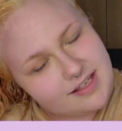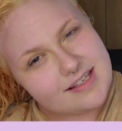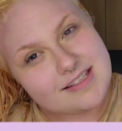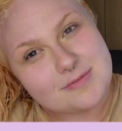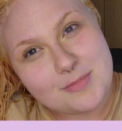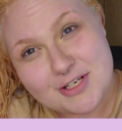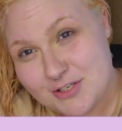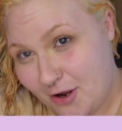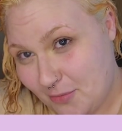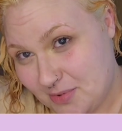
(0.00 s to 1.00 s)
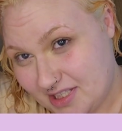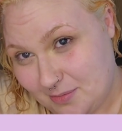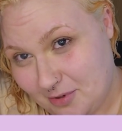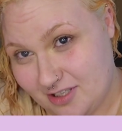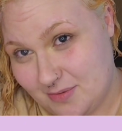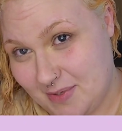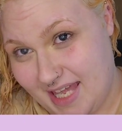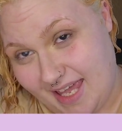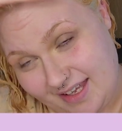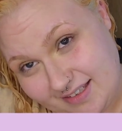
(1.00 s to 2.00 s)
get as much help as I possibly
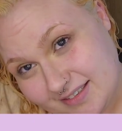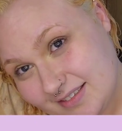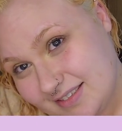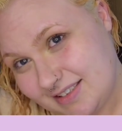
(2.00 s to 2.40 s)
can.